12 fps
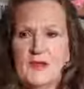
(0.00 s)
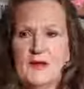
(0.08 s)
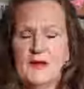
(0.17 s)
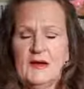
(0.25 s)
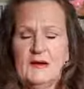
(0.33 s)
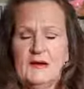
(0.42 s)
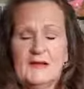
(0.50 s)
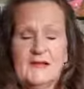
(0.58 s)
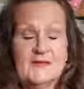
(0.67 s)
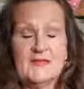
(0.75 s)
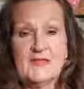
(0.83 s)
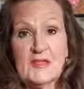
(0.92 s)
Uh, I can't
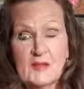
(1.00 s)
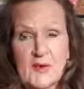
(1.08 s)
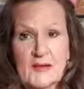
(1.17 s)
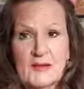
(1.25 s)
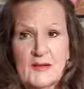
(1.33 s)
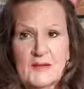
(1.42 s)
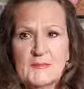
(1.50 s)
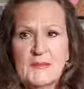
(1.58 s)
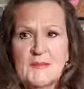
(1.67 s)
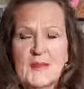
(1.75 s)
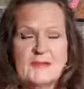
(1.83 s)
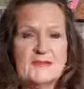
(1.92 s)
even think of one.
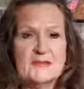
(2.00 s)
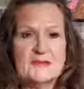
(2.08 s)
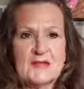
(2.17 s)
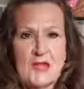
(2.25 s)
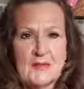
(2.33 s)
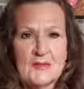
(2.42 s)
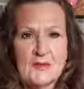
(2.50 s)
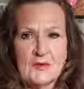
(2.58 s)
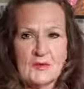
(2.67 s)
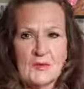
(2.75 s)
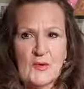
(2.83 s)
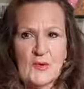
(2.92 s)
But maybe it's a time of
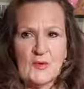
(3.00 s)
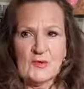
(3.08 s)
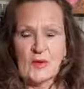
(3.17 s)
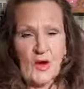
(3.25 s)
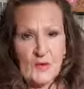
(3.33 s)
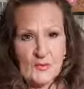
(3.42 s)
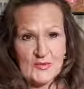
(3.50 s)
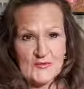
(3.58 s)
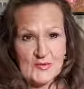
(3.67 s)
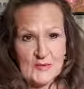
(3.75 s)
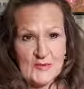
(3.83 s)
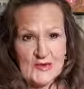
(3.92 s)
year when there aren't really
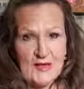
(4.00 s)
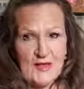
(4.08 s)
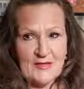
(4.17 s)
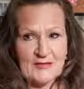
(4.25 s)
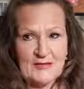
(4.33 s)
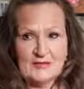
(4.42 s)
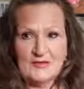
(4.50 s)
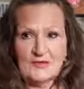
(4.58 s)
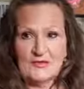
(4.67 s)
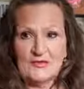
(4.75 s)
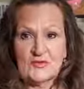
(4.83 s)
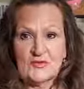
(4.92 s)
very many holidays, and you
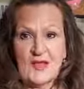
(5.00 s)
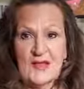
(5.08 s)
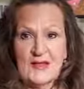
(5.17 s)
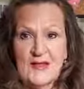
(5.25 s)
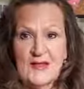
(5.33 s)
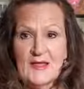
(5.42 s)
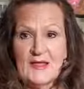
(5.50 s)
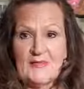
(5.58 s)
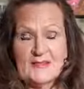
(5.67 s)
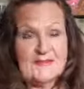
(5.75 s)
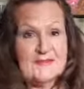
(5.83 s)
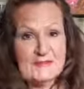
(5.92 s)
just decide,
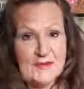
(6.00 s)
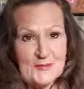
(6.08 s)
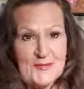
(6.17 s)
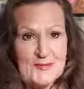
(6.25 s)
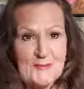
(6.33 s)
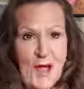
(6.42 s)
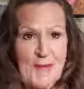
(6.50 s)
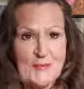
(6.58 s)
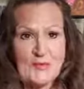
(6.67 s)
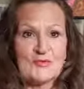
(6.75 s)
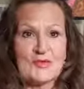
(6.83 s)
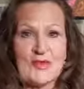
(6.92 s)
this is going to be my
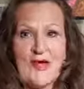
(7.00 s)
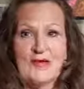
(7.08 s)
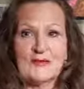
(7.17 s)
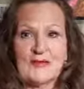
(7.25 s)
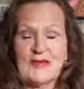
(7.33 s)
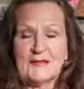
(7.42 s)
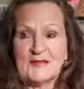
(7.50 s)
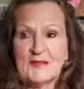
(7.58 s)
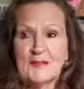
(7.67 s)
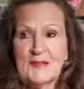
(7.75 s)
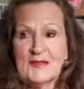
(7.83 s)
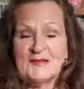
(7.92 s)
personal holiday. It's
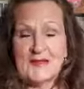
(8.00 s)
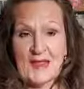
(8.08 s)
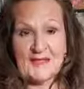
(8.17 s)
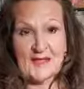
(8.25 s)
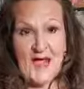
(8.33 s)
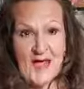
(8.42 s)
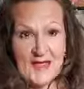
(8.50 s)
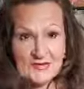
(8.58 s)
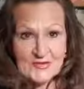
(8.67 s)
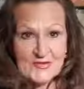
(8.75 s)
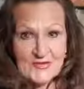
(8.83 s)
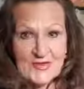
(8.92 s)
going to be a day that I
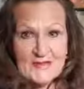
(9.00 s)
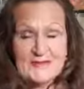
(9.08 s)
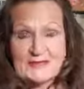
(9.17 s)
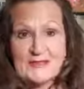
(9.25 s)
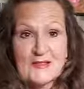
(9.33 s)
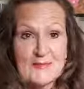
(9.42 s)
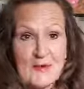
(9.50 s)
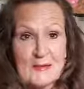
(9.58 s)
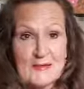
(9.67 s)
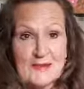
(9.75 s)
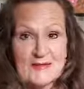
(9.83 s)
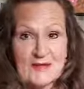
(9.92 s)
just
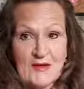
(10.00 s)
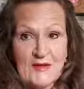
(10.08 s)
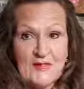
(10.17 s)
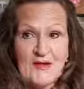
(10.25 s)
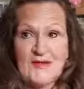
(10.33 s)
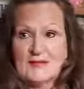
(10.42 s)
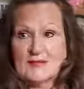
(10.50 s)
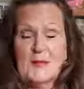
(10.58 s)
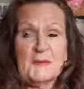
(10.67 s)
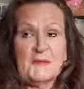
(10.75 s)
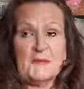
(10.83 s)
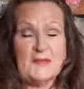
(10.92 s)
celebrate myself. Some
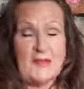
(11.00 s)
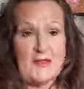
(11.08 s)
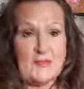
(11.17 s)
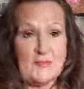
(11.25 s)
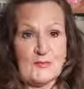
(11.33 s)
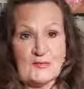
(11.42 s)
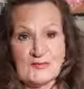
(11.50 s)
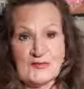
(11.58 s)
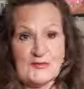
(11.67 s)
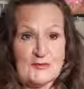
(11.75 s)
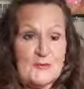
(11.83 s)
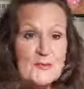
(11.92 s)
people do that on their birthday,
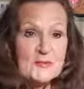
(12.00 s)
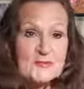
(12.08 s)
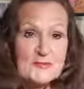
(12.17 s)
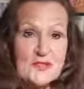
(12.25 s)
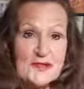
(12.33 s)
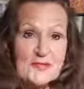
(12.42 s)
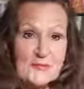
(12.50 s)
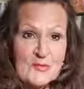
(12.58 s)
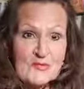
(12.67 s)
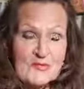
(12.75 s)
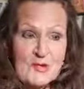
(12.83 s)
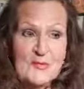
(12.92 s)
some people do that on their
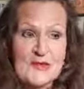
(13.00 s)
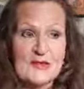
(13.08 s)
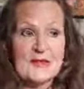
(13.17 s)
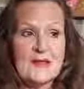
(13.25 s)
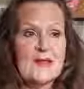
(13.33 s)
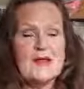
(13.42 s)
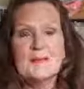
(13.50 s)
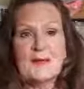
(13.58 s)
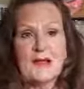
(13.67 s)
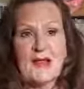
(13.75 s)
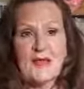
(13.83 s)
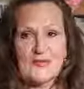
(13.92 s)
birthday week,
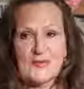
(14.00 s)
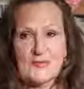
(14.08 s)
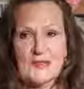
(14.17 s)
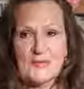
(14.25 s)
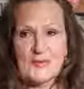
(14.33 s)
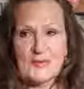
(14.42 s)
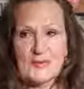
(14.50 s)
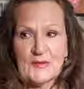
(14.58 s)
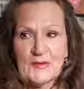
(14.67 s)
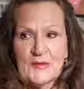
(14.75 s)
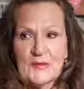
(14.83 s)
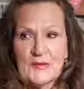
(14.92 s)
but other
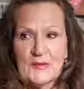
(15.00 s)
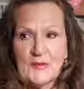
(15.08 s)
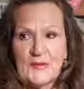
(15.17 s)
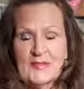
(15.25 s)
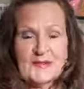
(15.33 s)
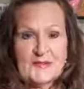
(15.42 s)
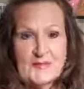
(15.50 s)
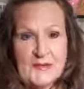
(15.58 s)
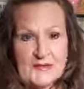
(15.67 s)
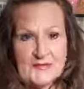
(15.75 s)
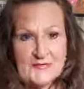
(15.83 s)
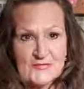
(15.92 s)
people, we like to
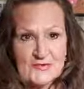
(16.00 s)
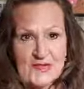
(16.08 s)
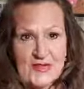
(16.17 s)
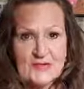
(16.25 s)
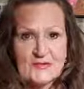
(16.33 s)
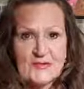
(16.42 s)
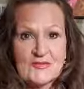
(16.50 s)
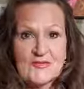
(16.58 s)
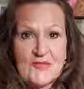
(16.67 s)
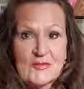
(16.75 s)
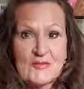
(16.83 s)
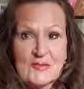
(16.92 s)
pick a different day and just
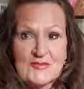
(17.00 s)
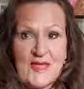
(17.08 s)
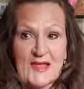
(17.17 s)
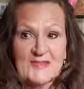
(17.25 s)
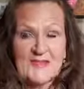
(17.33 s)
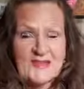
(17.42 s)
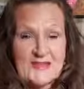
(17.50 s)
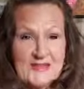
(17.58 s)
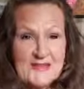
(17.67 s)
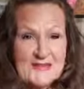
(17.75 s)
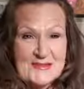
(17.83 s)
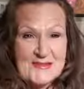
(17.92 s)
celebrate that. Just
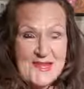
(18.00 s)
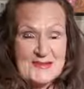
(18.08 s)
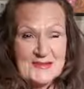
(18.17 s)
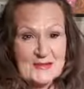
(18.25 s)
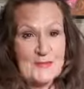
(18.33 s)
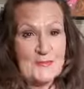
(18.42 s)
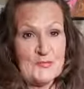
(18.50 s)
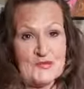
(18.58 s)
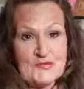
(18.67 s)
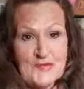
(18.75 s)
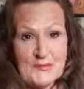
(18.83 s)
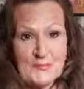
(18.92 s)
a day to
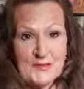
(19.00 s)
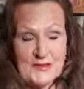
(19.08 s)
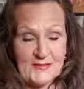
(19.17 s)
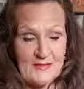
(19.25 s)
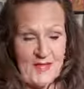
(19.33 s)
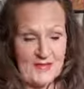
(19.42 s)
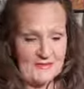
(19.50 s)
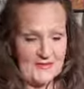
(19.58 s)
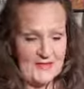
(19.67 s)
appreciate being alive.